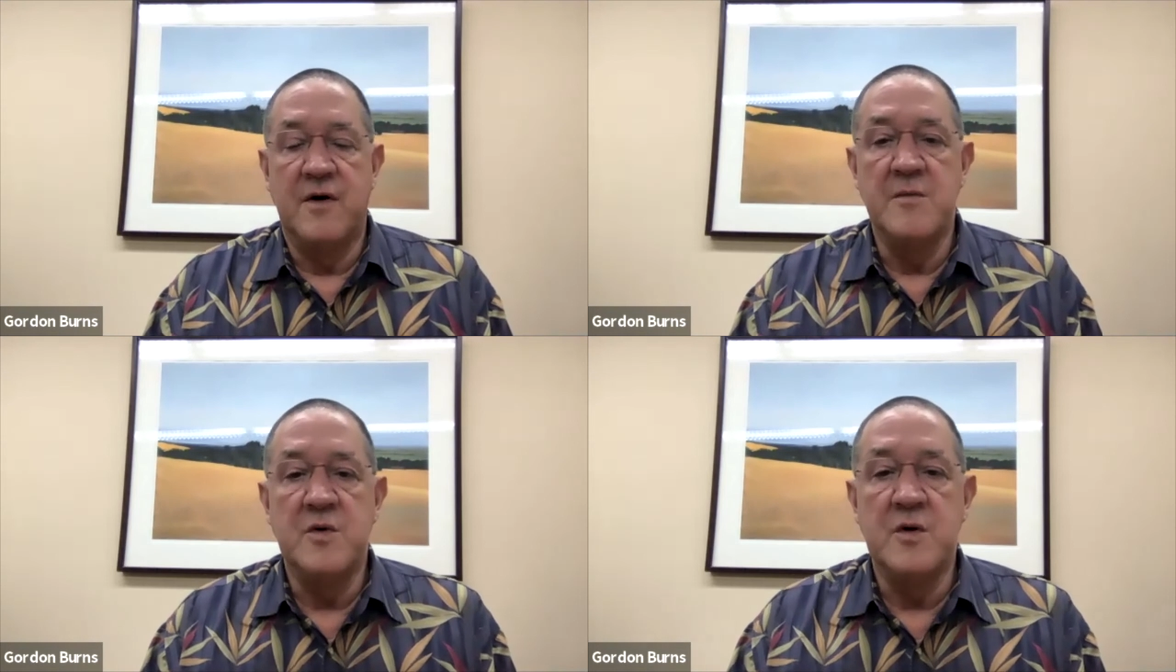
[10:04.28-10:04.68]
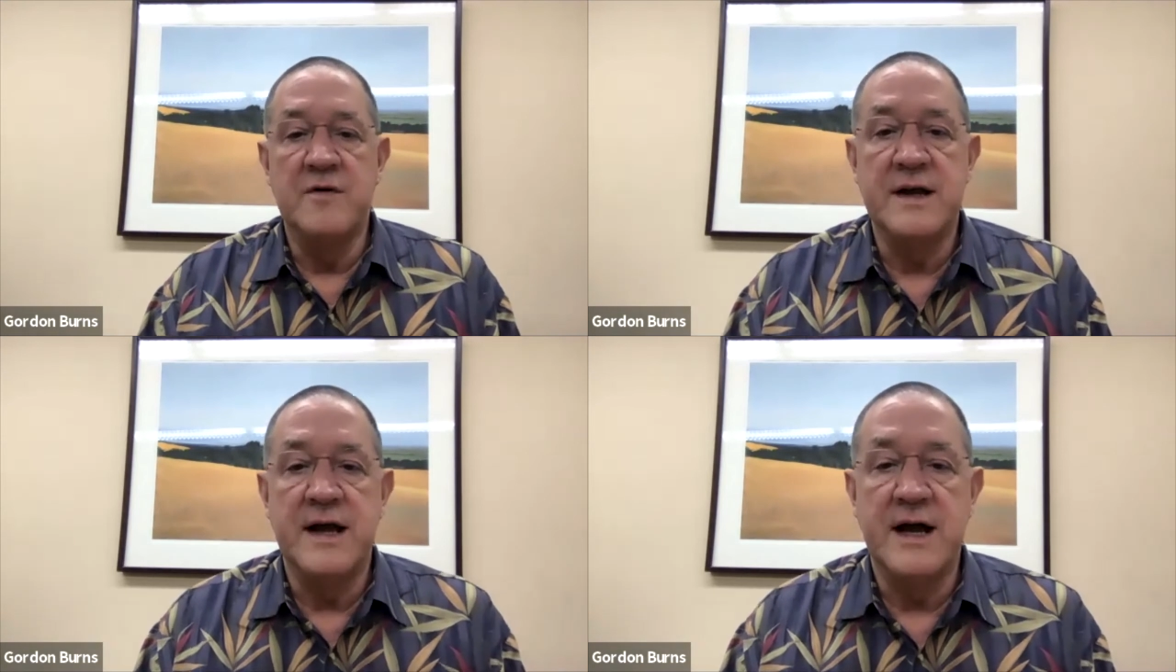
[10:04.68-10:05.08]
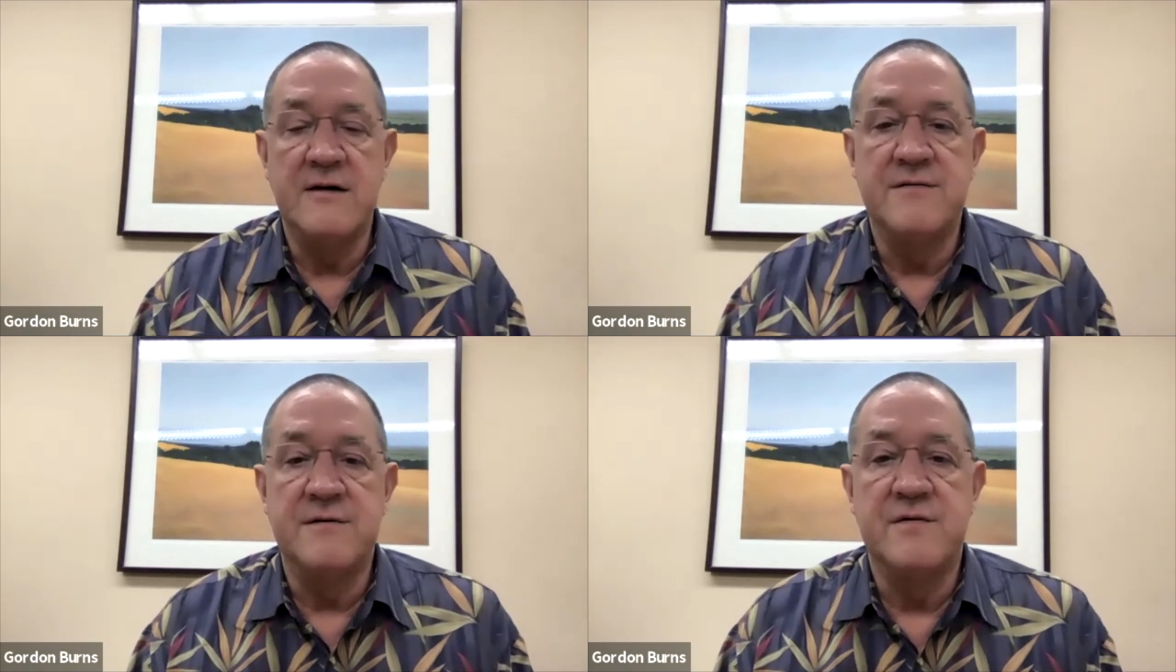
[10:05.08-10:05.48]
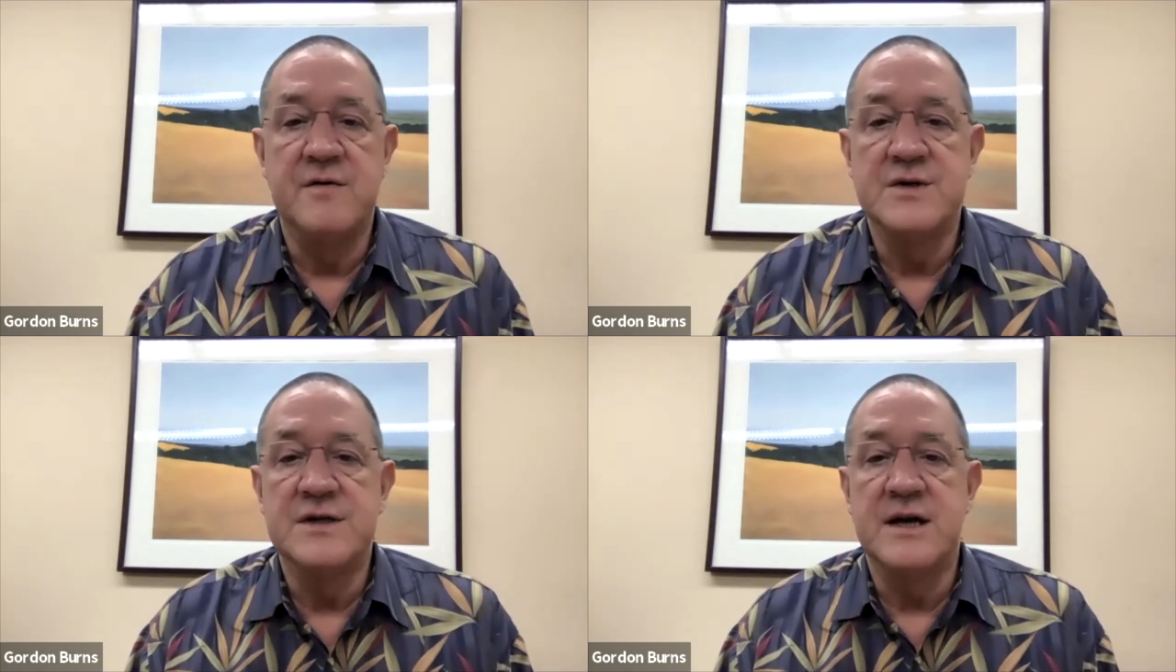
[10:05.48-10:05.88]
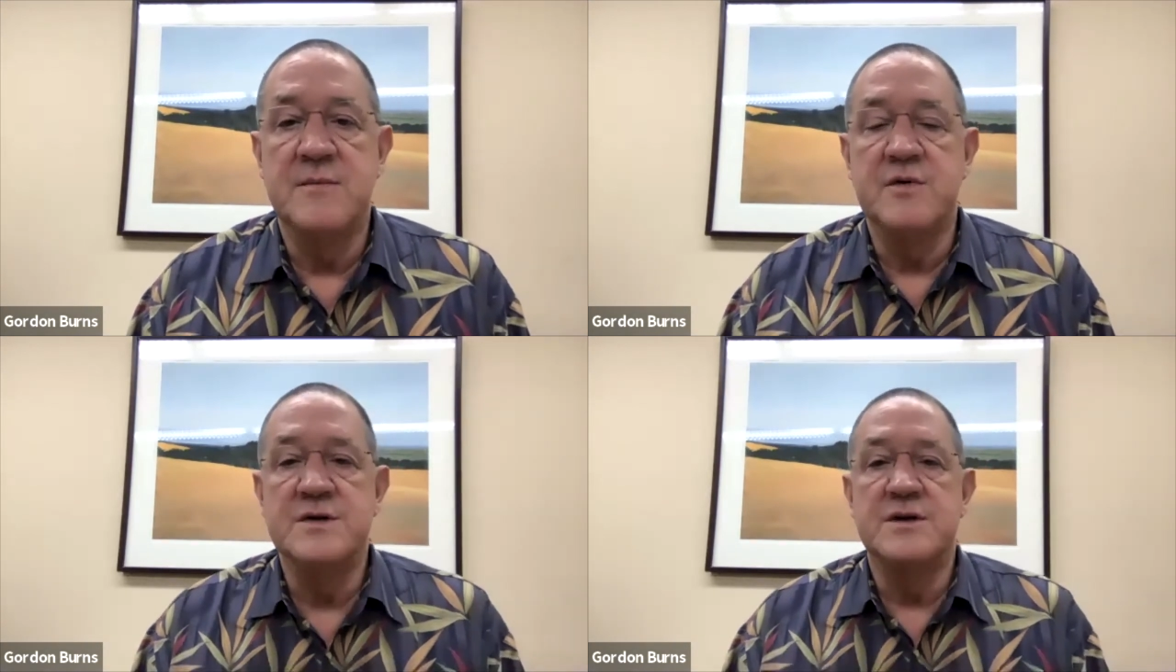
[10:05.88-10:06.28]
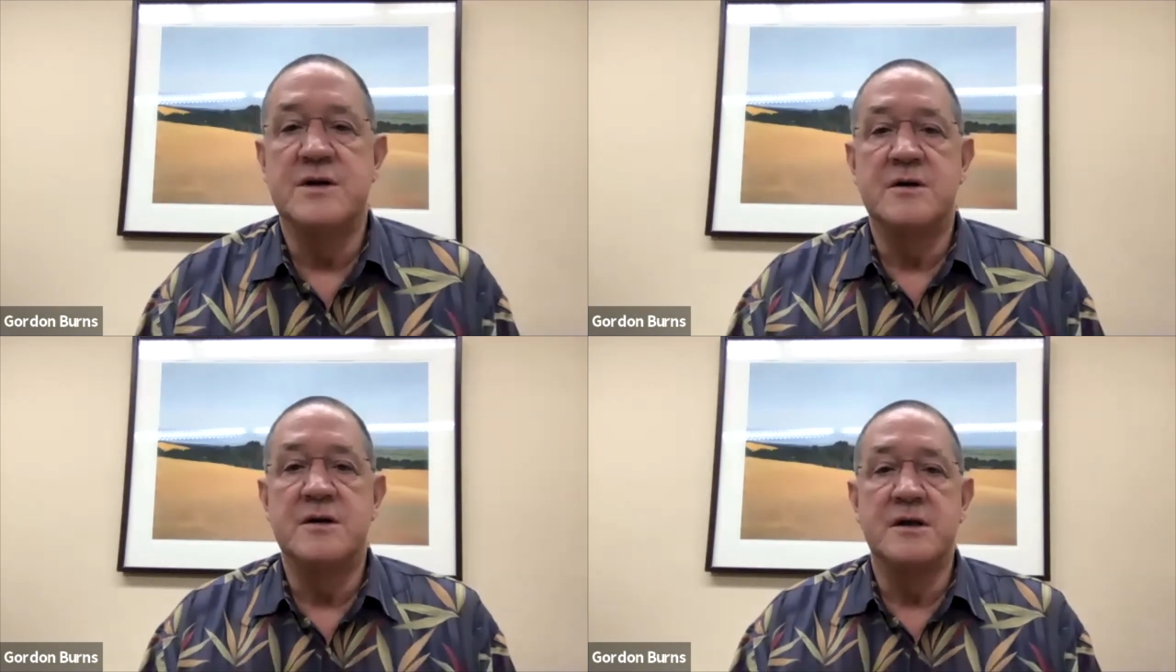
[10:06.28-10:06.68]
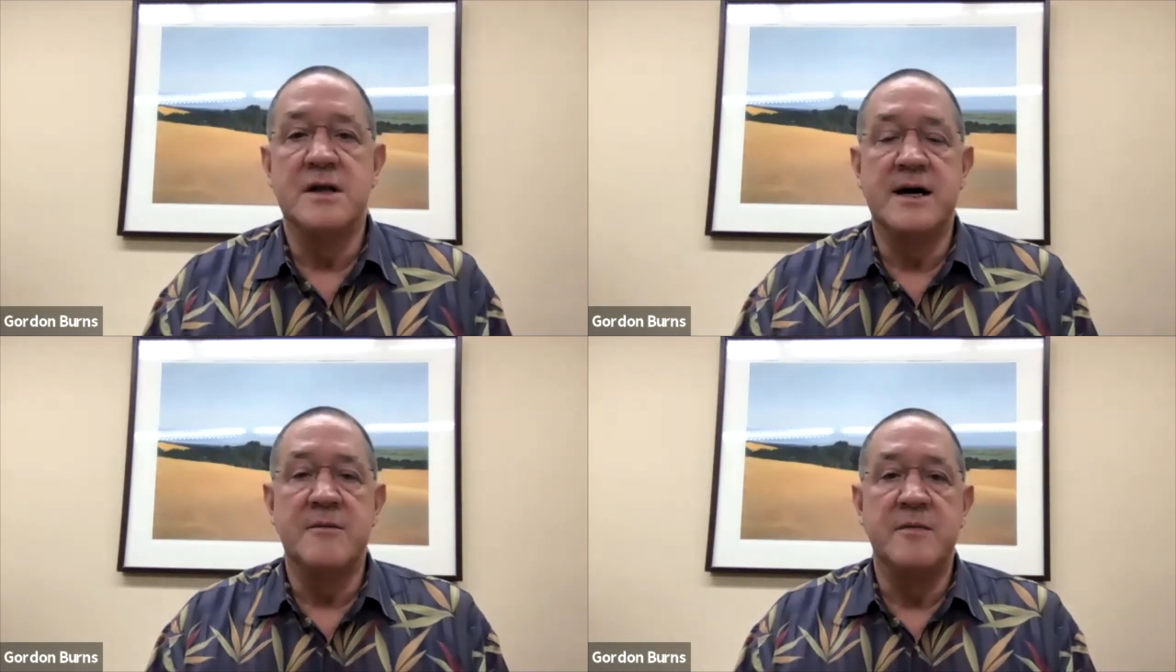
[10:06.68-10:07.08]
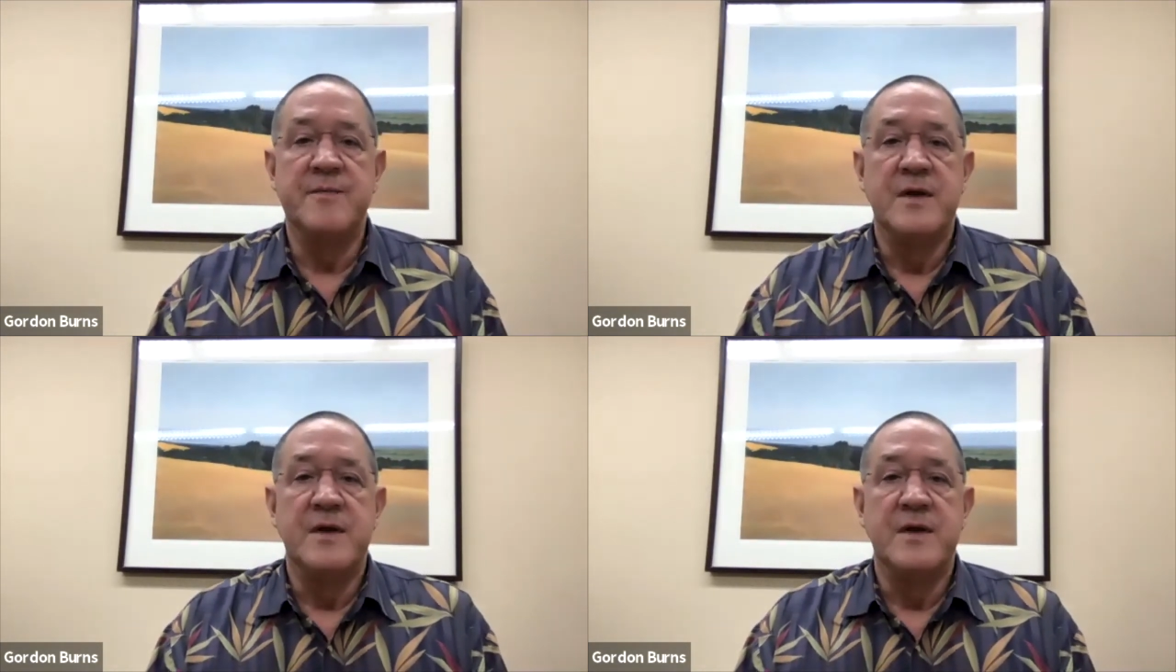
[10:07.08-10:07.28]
more than half of those samples that are in the lab